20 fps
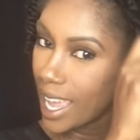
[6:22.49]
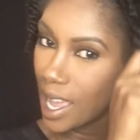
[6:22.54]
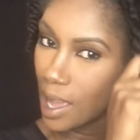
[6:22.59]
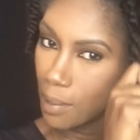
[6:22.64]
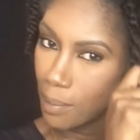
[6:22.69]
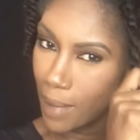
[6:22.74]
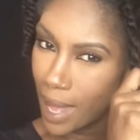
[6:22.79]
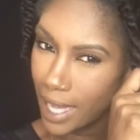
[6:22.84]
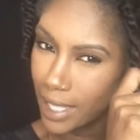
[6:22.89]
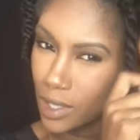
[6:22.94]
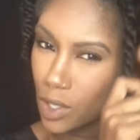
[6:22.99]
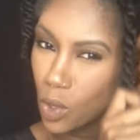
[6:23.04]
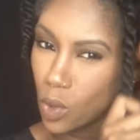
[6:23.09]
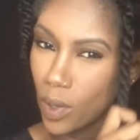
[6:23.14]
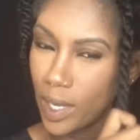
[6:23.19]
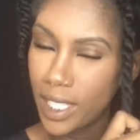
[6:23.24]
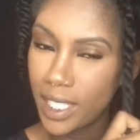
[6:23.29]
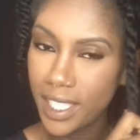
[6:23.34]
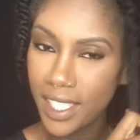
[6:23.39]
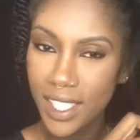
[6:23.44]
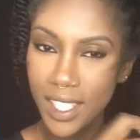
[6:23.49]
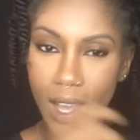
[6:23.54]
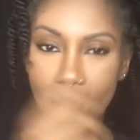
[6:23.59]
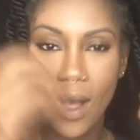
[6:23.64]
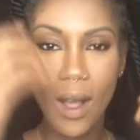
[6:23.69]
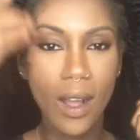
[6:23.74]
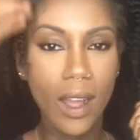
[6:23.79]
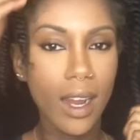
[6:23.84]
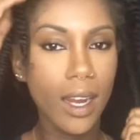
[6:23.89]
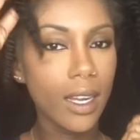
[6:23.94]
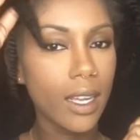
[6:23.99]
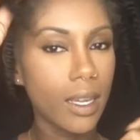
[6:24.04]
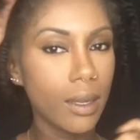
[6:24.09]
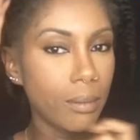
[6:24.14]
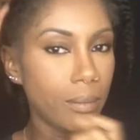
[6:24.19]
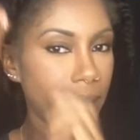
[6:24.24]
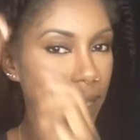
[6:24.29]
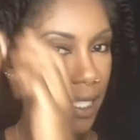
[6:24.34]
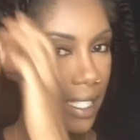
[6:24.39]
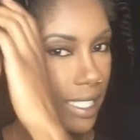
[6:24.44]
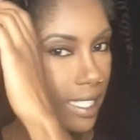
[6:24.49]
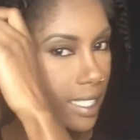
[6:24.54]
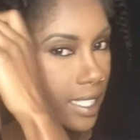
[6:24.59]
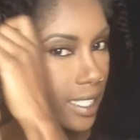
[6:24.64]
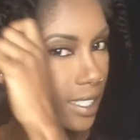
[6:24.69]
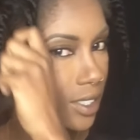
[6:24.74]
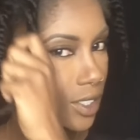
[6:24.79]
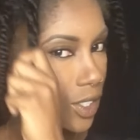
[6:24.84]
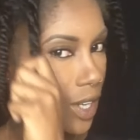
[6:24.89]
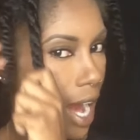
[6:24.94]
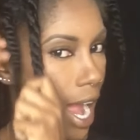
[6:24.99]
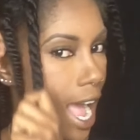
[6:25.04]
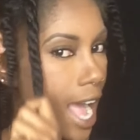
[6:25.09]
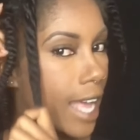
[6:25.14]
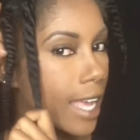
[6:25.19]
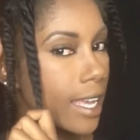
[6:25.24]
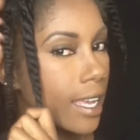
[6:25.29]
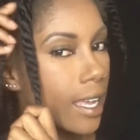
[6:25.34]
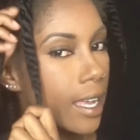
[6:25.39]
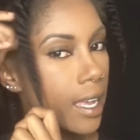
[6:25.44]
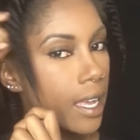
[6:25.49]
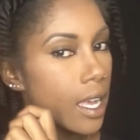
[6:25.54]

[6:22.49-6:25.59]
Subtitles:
and my twists are completely dry.